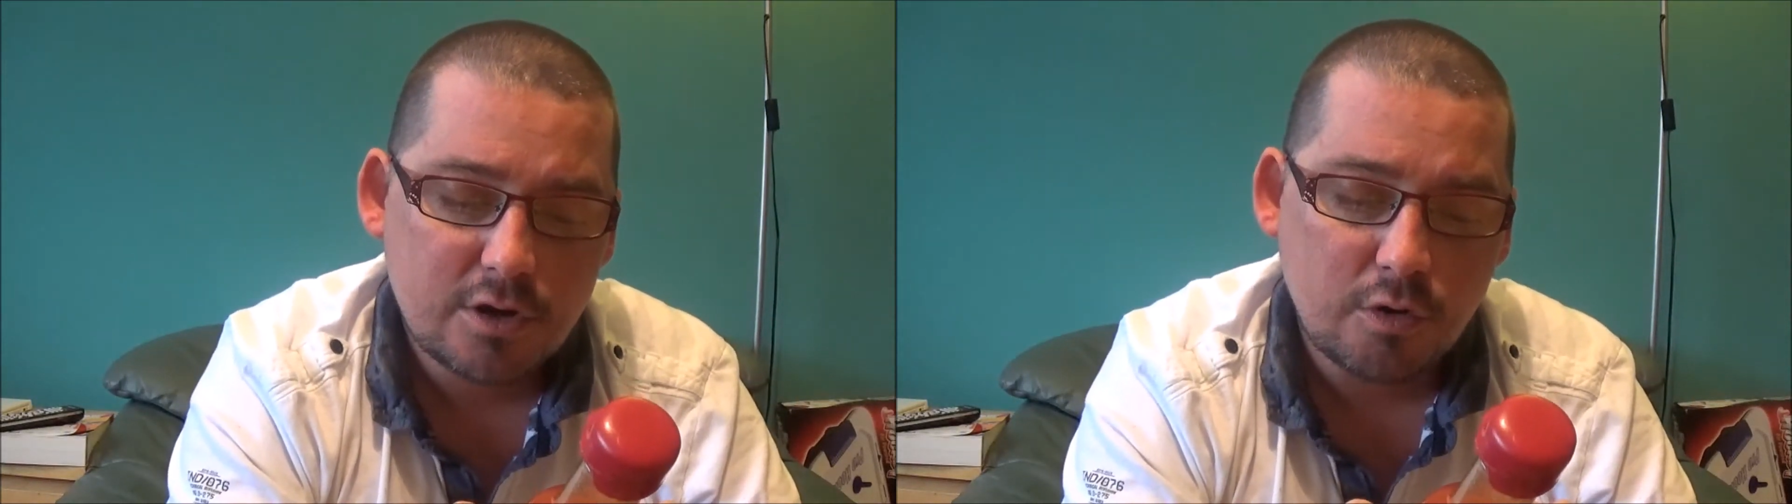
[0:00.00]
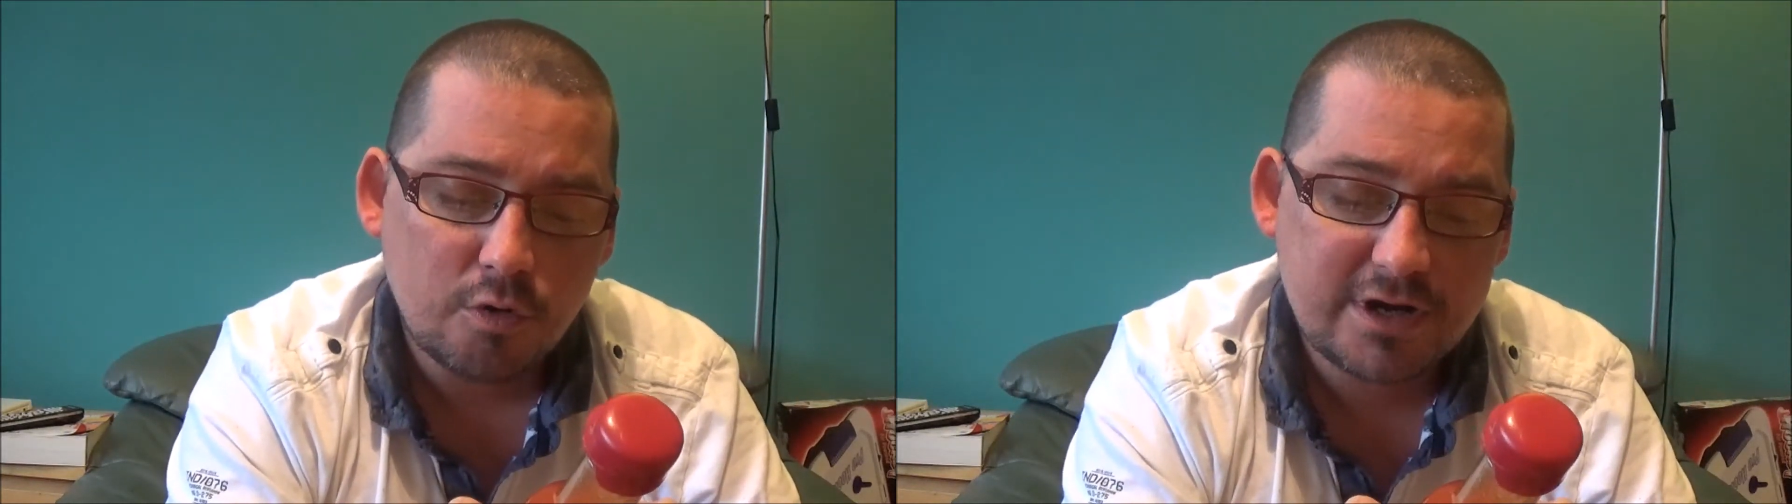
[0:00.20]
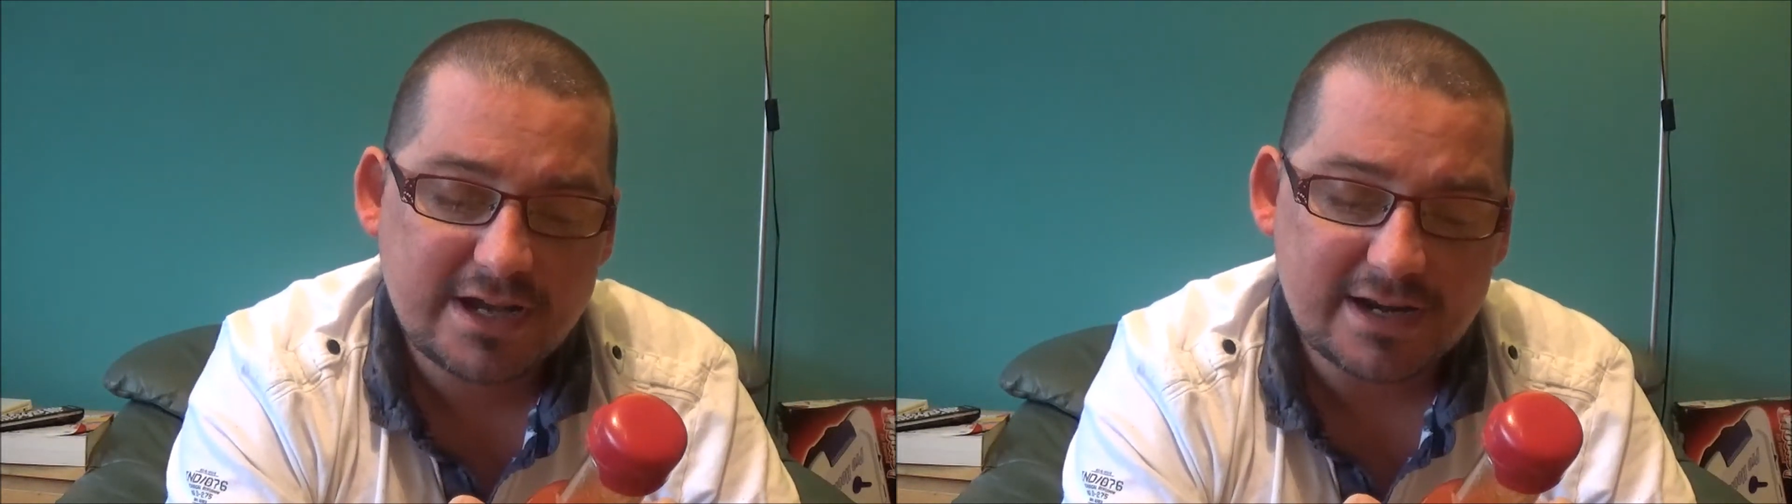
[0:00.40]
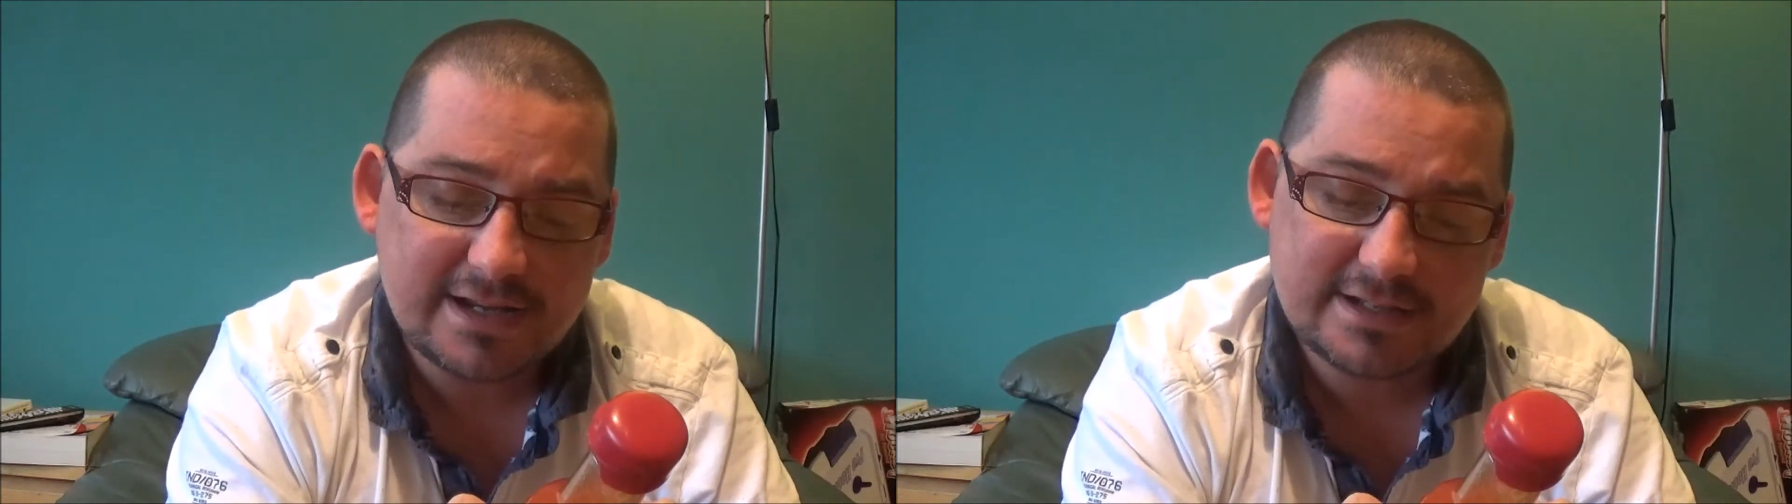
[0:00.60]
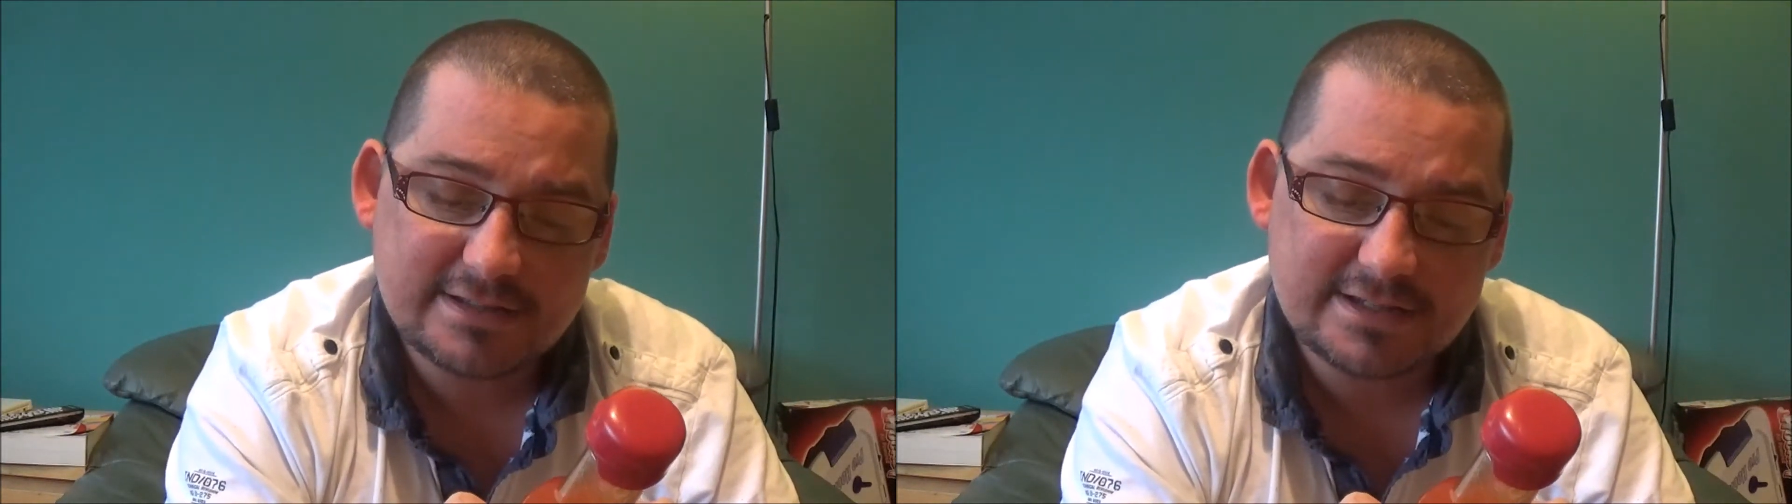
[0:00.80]

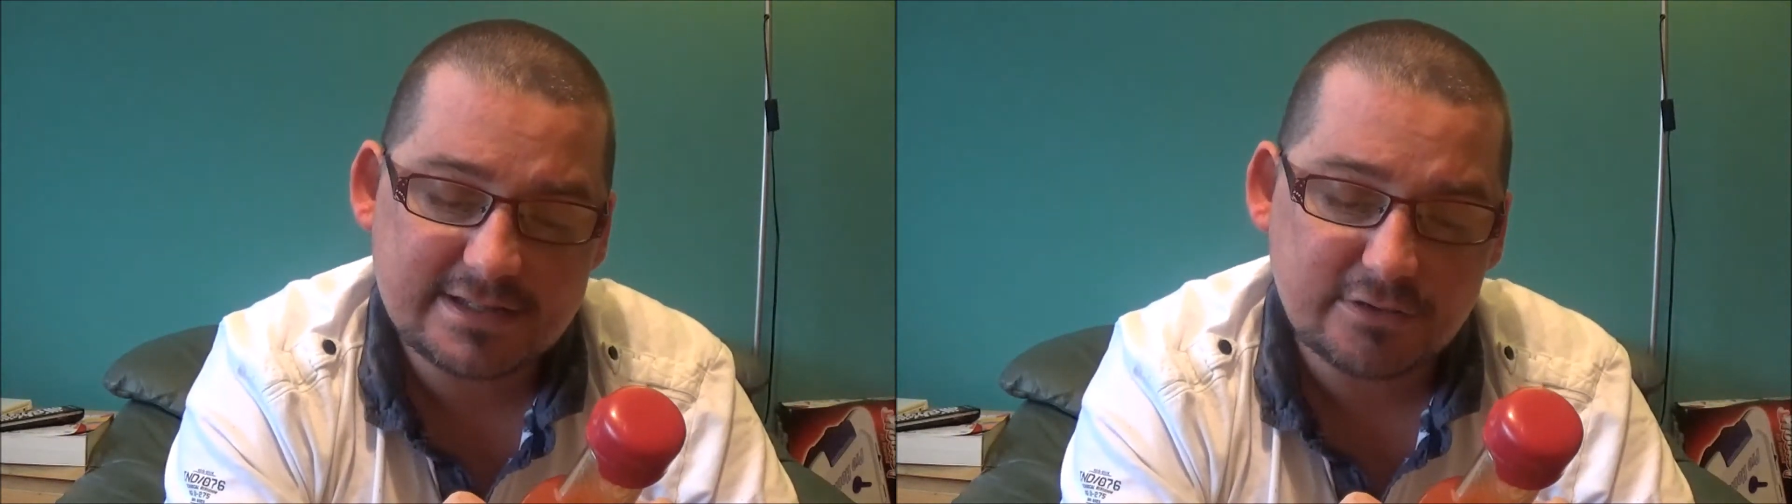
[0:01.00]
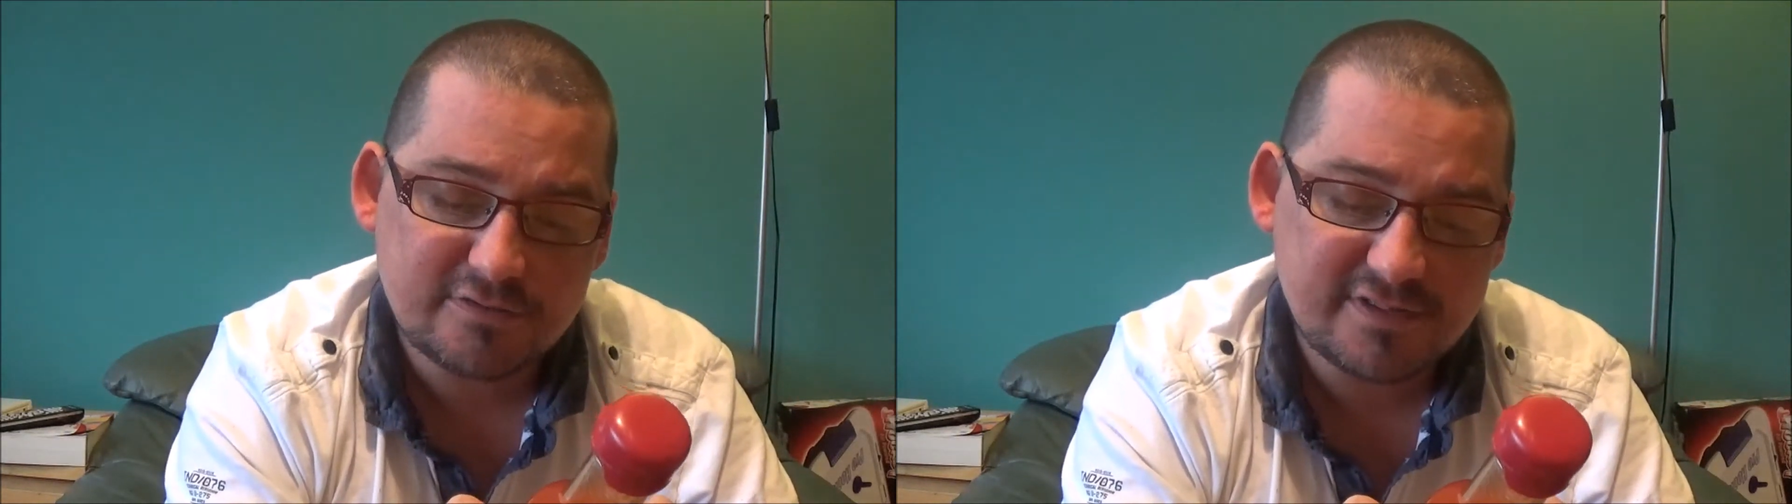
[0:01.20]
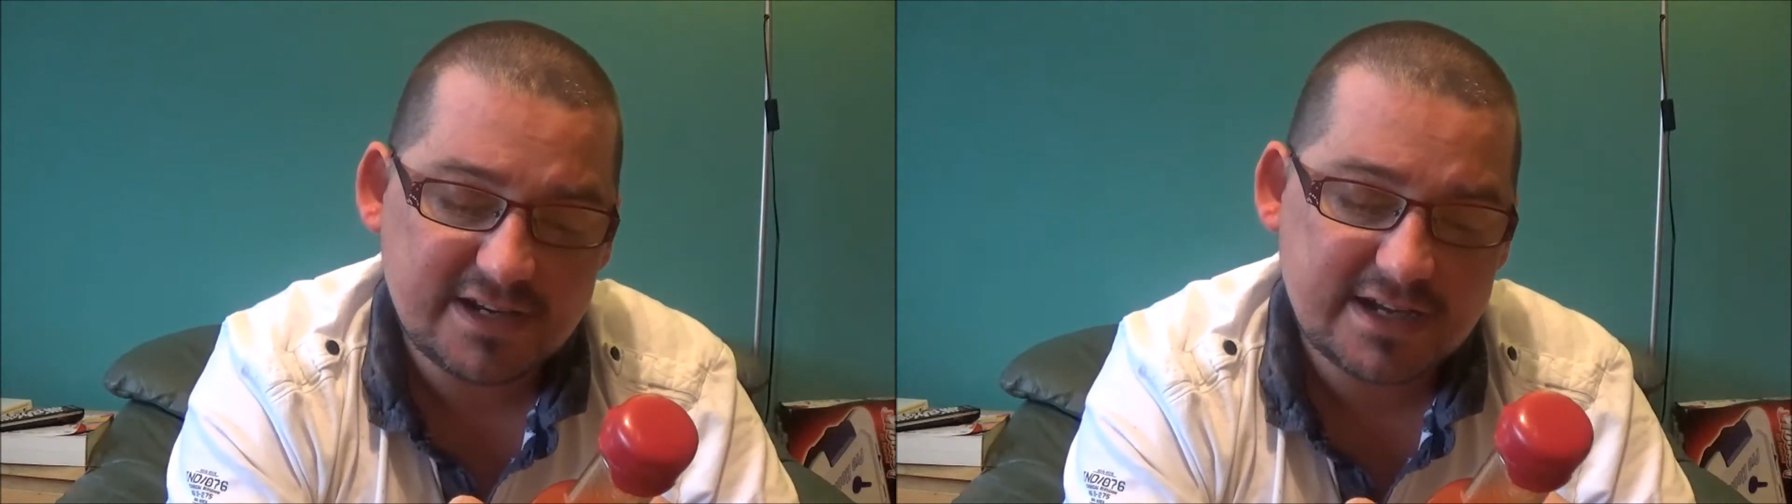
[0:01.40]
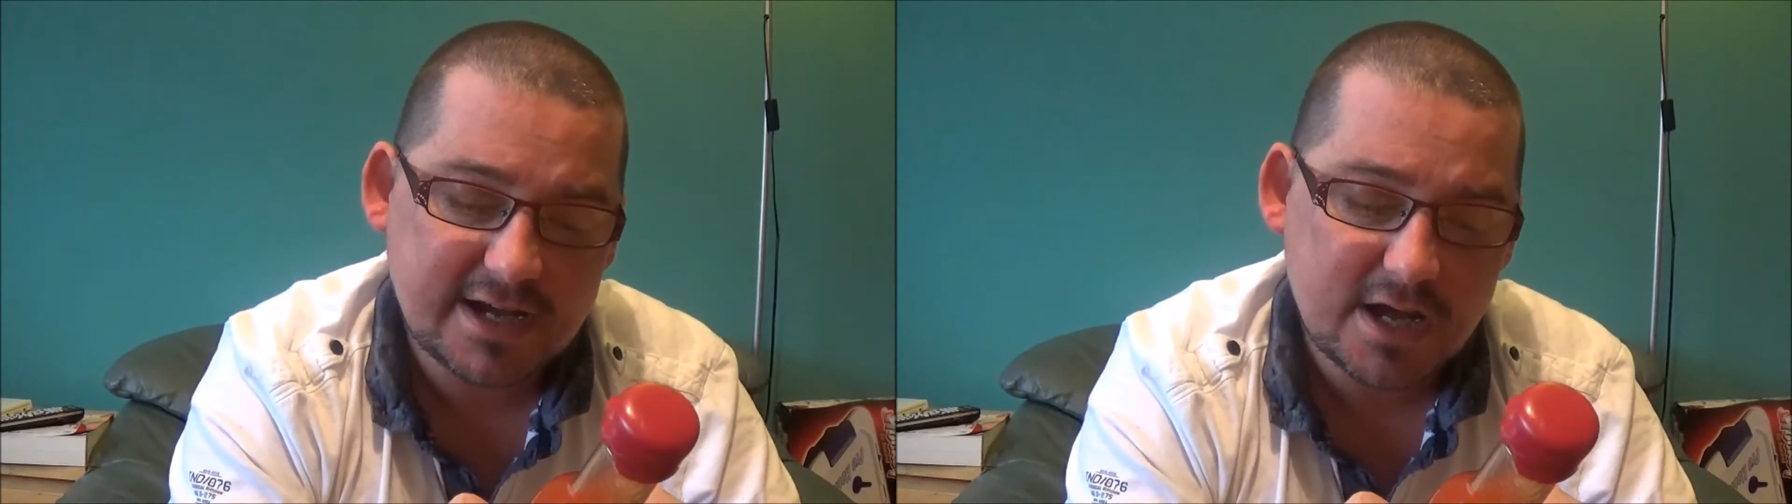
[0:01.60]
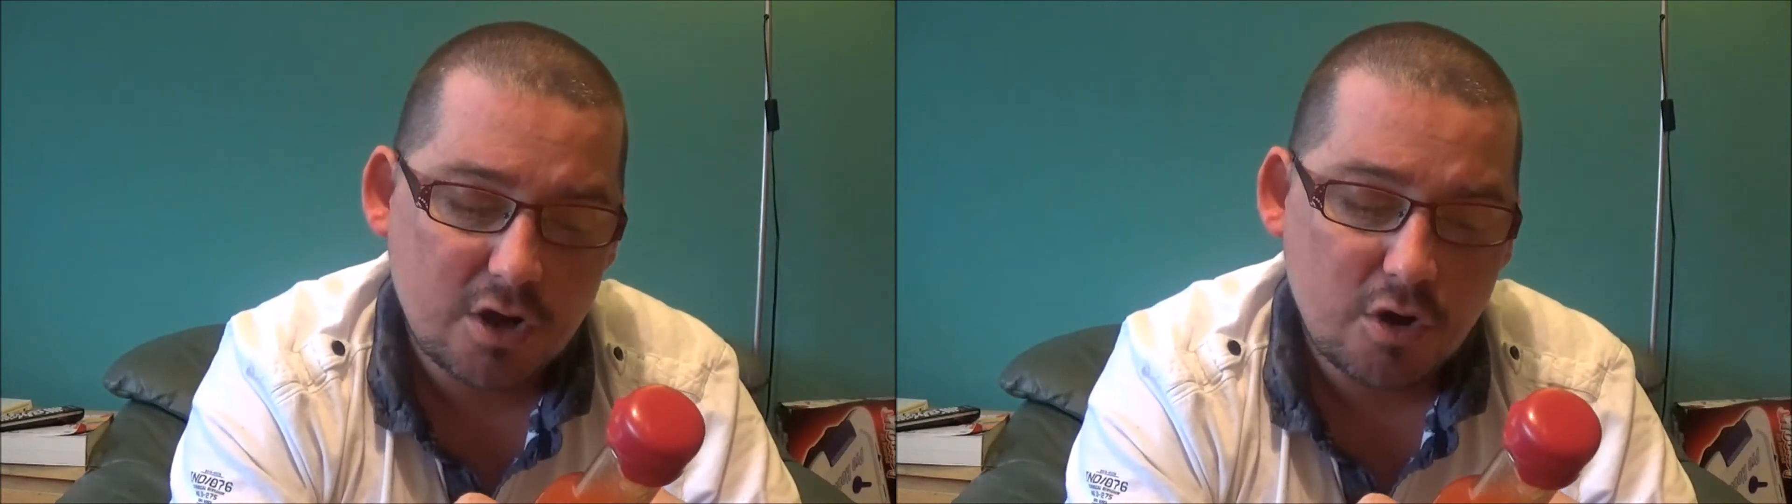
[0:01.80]
organic distilled
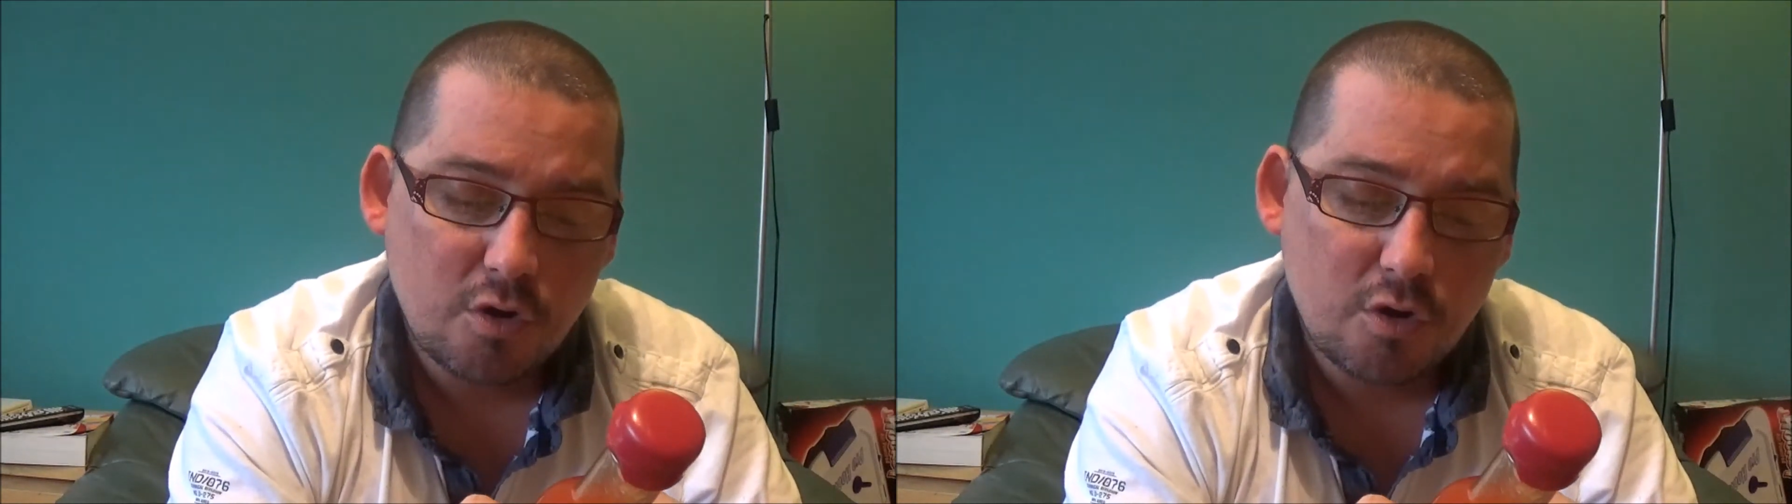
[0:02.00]
vinegar,